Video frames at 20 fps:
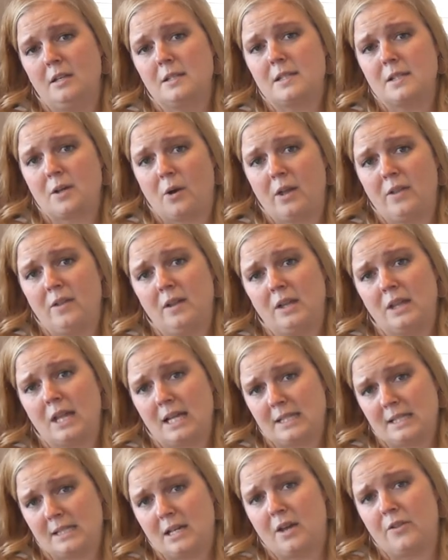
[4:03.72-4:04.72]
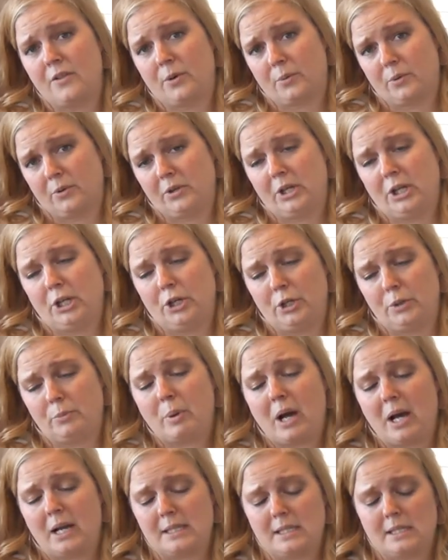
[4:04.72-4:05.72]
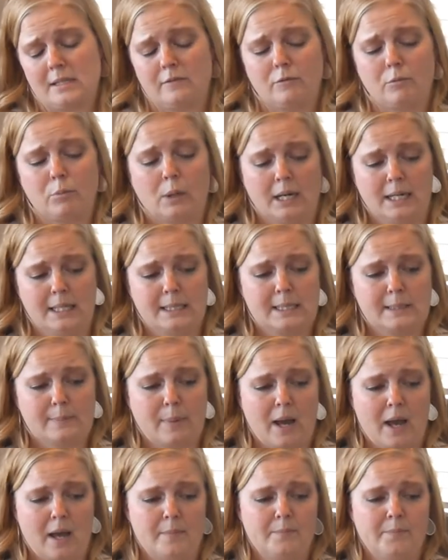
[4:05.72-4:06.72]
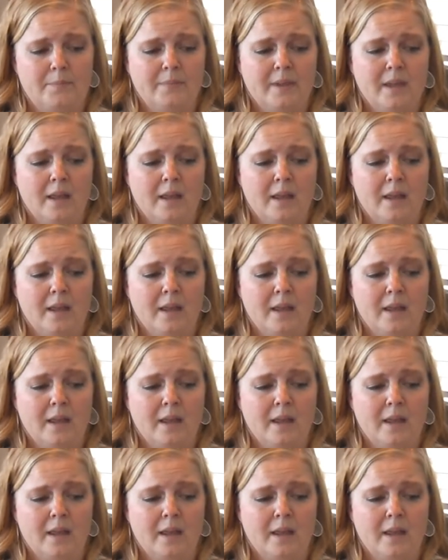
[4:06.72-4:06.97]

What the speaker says: And so I think that's another really good, positive, bright spot.